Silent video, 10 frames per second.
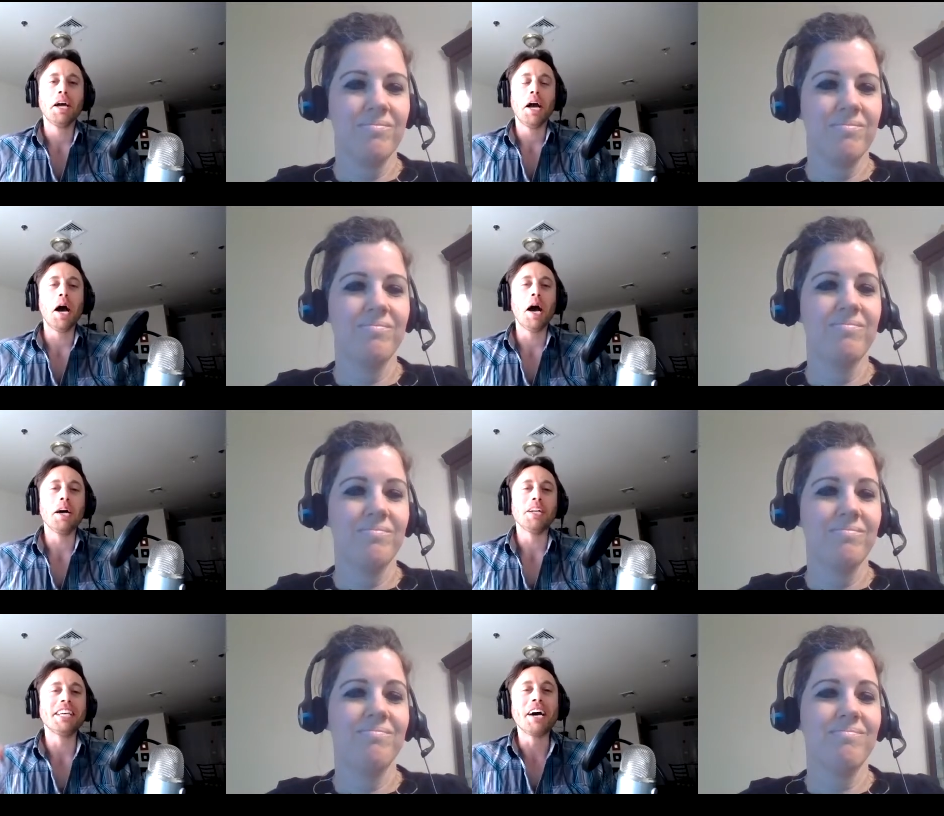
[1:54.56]

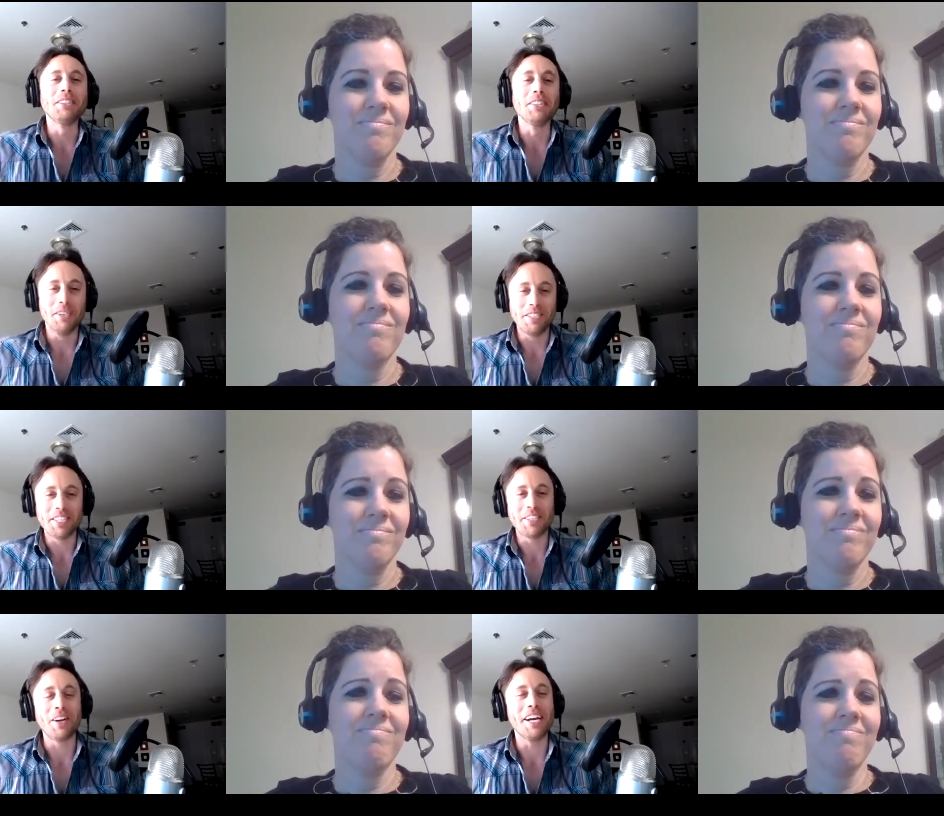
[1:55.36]
Speaker 1: uh,
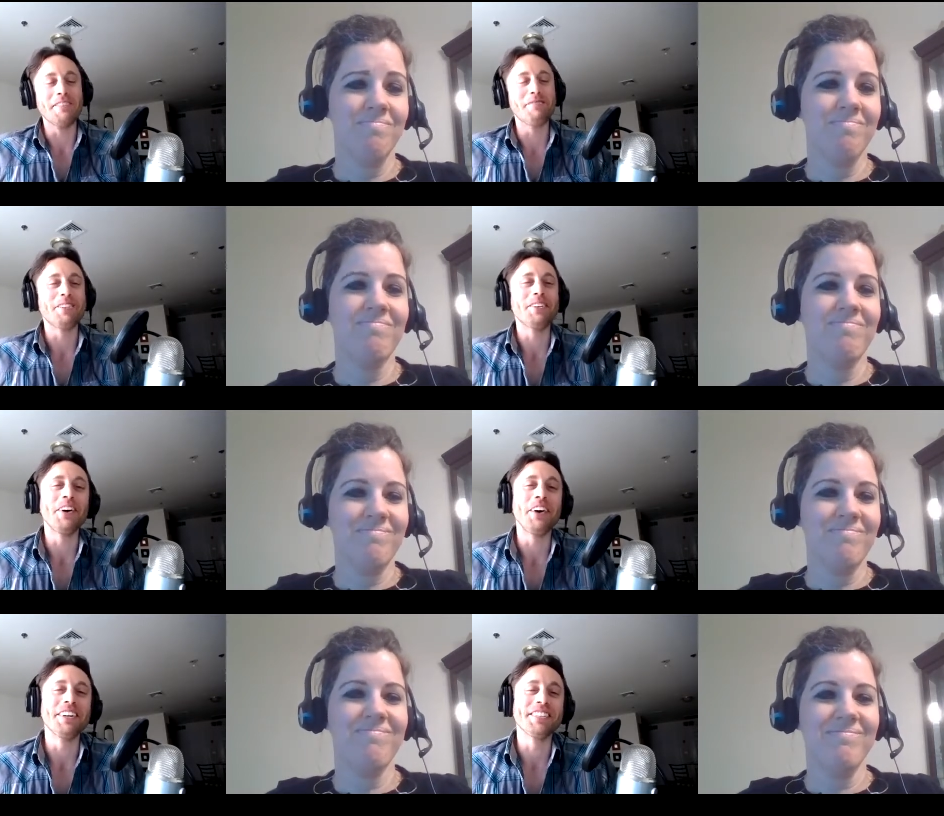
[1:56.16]
downloads, right, mm-hmm, for your
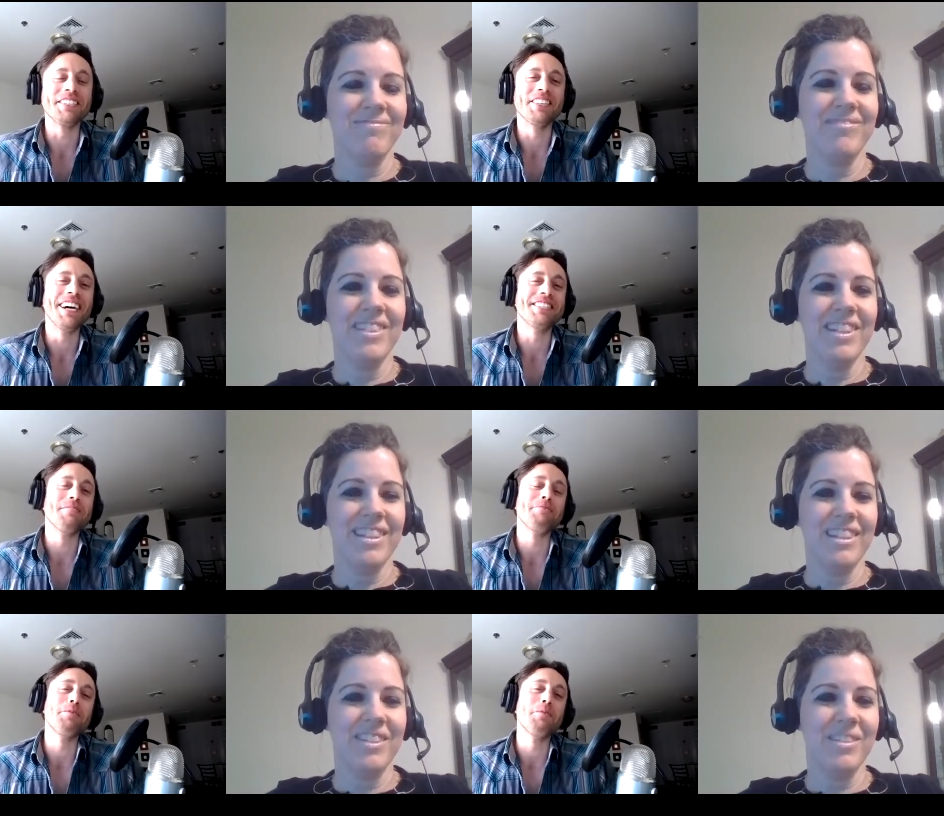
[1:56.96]
mm-hmm. article mm-hmm. as
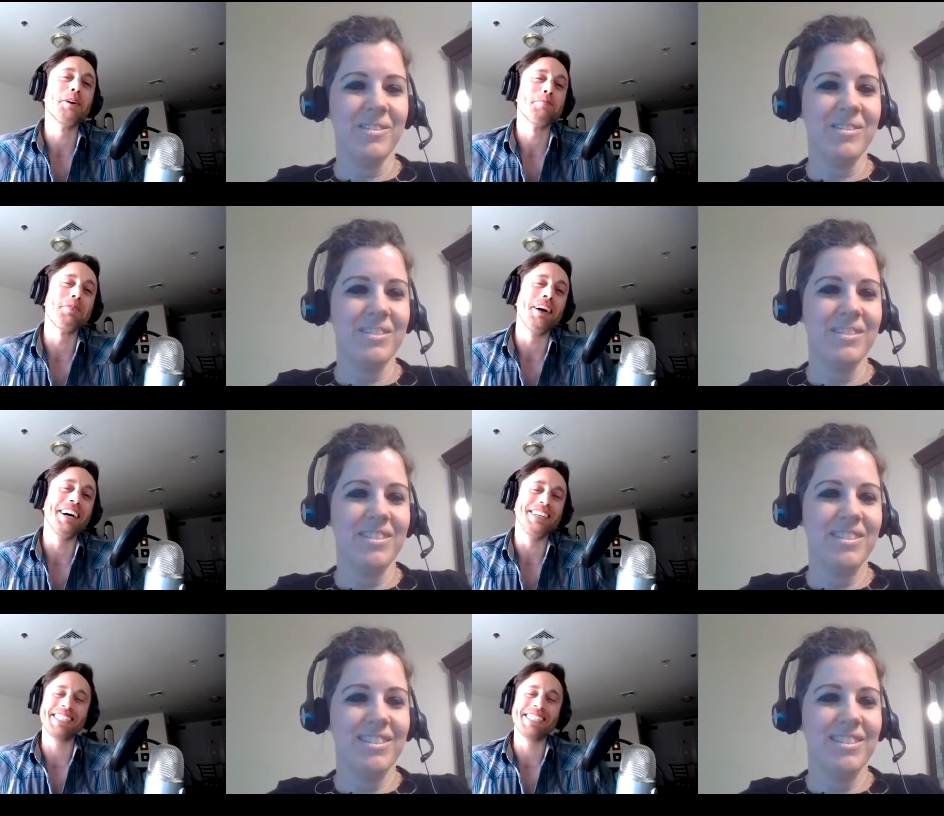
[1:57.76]
if you won a prize.